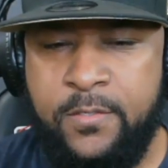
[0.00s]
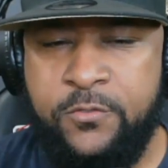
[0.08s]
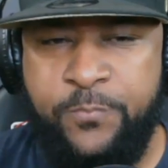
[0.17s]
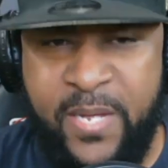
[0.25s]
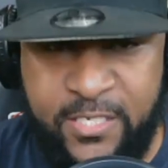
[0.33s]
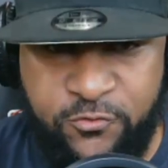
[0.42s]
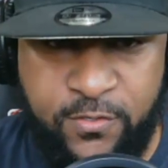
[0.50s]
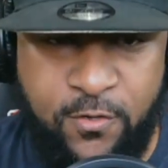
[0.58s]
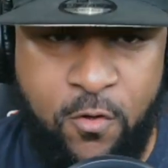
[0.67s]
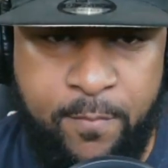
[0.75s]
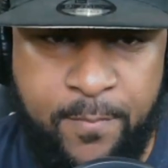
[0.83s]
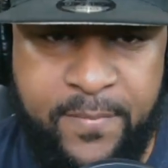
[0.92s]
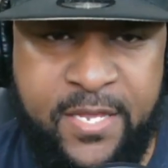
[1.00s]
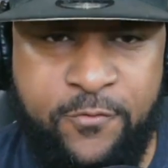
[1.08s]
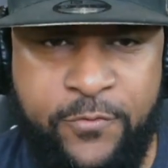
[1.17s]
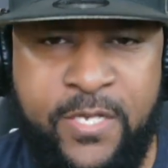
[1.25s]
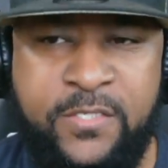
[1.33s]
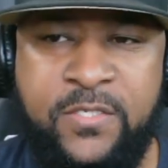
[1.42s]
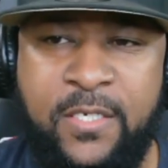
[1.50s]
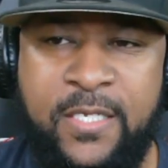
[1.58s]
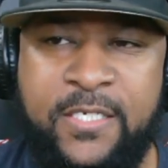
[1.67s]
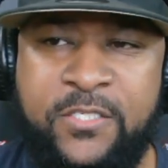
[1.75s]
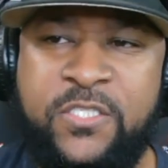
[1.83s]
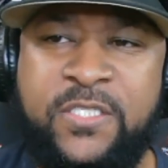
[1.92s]
Patrick Omameh
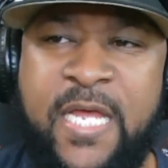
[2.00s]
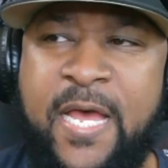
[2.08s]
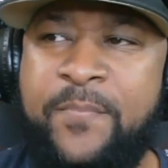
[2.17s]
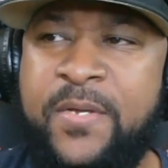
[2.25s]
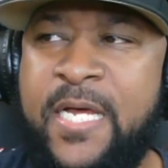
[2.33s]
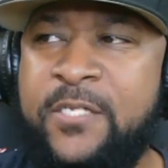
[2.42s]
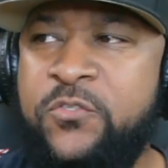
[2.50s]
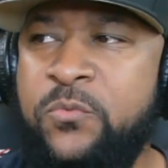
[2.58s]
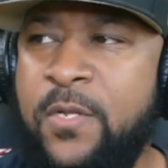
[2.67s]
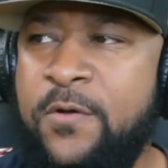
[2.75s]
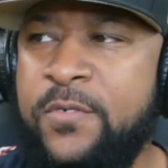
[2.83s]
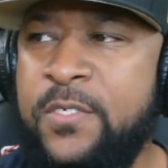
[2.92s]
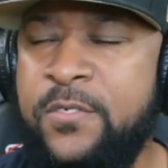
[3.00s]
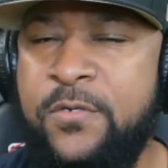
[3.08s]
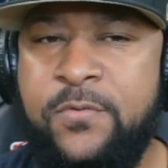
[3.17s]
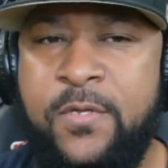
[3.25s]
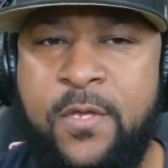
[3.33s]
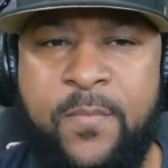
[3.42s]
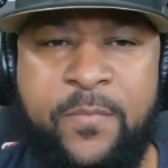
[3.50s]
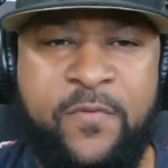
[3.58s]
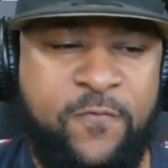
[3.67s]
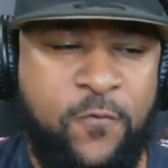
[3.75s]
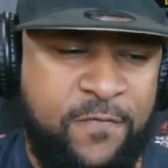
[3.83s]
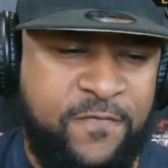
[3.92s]
recently, it just happened not too long ago, maybe
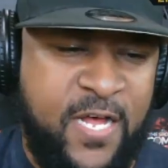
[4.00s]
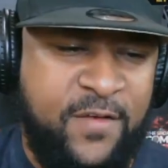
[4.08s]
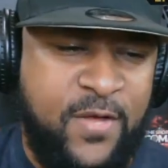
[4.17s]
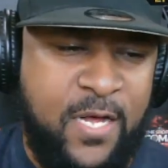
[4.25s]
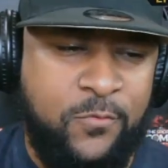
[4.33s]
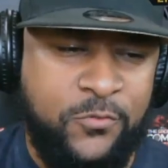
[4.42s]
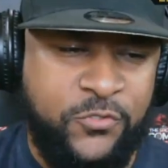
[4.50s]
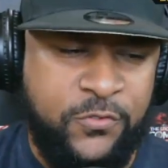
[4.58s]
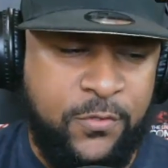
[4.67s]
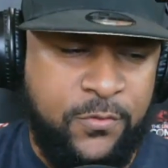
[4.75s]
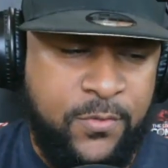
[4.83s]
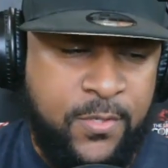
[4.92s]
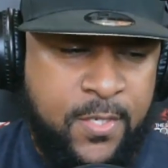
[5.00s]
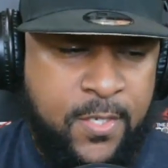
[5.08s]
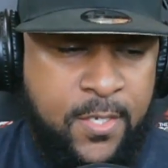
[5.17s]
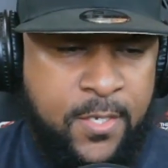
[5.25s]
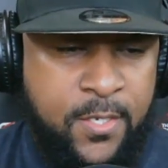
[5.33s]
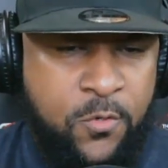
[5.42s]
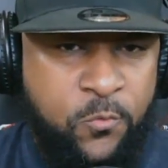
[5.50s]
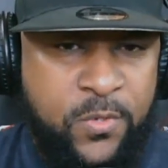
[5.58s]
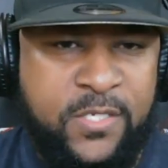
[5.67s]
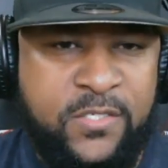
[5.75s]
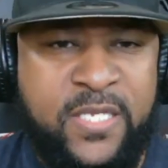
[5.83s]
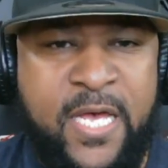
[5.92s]
four or five hours ago,
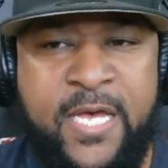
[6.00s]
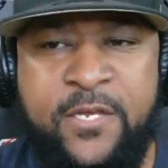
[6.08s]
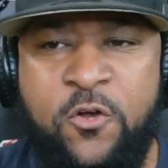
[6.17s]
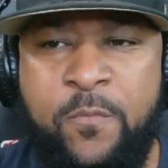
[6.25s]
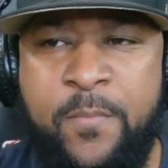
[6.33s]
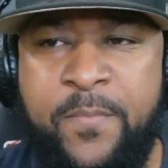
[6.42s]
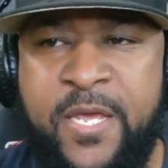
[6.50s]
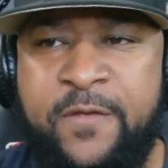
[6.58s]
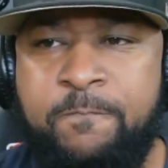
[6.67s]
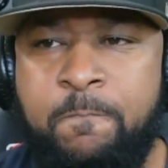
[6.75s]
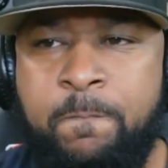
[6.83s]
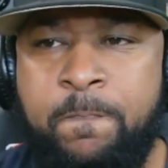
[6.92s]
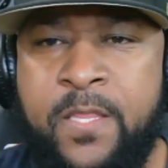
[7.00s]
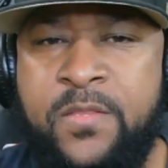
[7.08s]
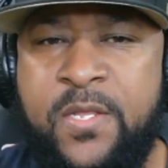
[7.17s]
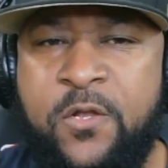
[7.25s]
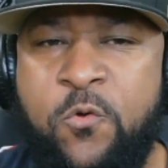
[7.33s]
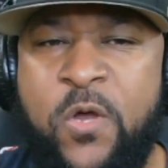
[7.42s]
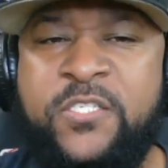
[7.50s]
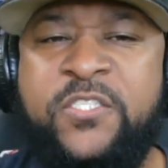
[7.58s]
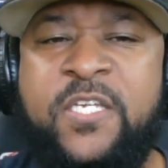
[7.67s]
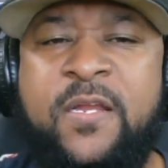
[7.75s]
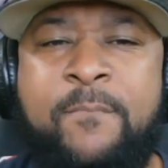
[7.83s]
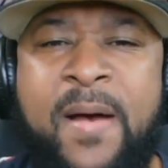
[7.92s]
when he signed Omameh, the
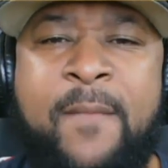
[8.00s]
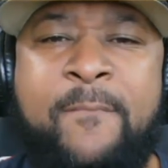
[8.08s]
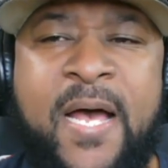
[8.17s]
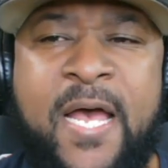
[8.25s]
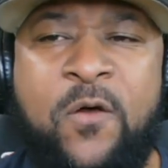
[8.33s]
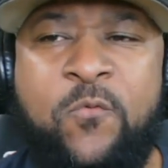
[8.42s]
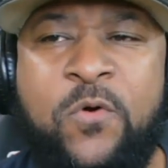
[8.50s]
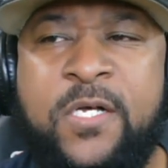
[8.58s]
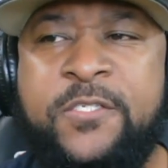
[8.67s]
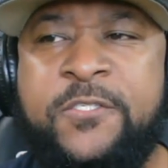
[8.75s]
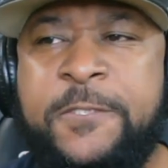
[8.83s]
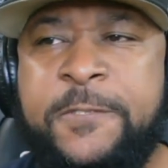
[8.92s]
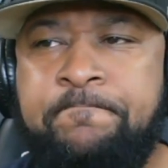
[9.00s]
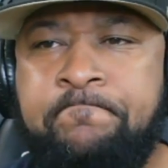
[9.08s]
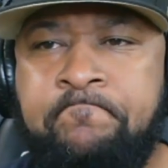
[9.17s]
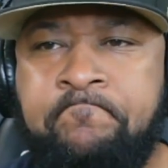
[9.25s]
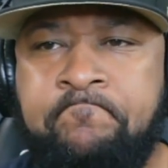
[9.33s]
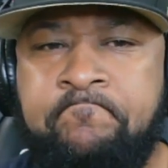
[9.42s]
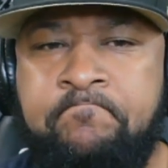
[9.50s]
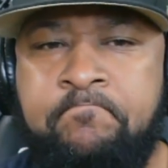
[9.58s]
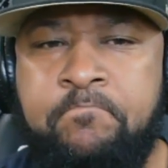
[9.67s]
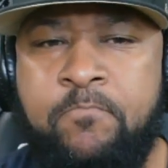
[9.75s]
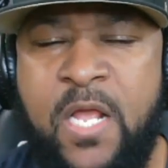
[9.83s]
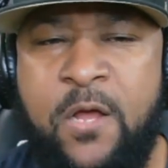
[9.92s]
question in my mind was
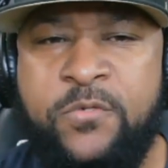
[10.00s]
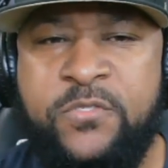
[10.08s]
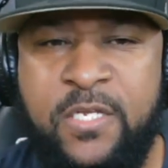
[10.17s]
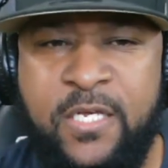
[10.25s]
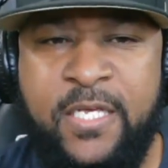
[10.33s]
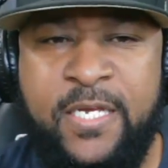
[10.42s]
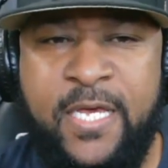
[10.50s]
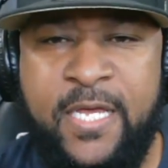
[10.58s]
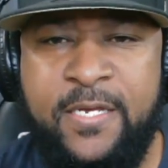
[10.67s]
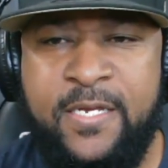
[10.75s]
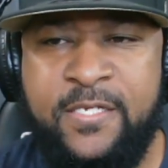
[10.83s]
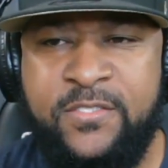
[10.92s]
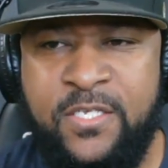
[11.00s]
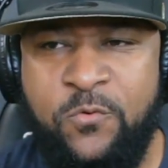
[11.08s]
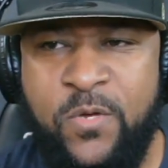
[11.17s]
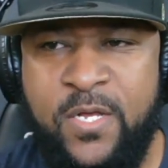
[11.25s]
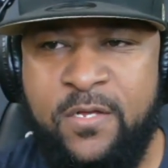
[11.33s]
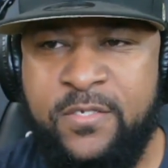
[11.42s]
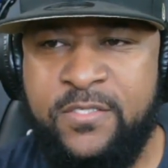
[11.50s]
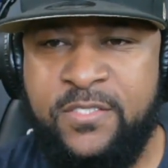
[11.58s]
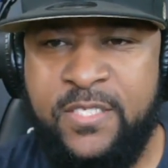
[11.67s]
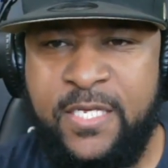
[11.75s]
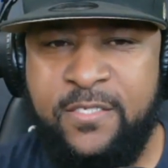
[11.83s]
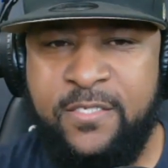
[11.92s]
I was looking at and I said, well, the
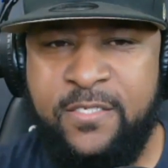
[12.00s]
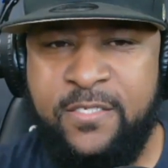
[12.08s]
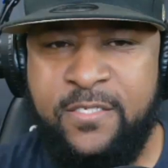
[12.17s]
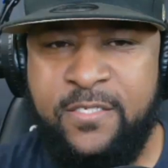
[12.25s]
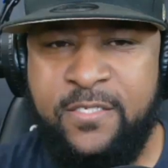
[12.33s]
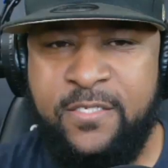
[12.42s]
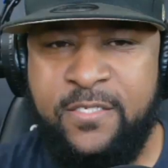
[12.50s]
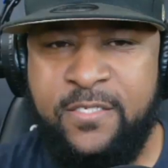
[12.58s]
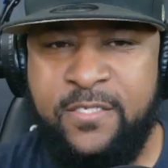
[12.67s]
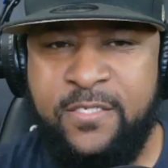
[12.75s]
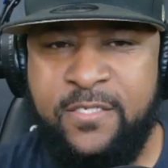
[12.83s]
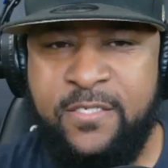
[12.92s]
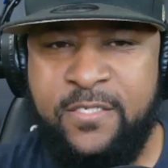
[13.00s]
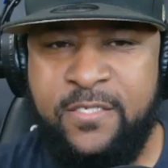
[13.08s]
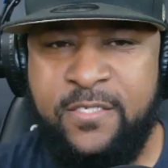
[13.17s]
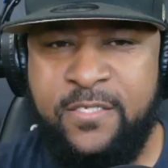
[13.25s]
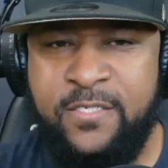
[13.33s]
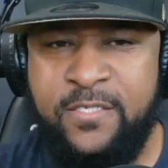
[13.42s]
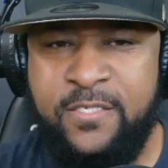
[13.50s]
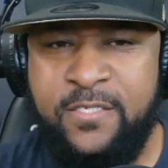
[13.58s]
Saints still have,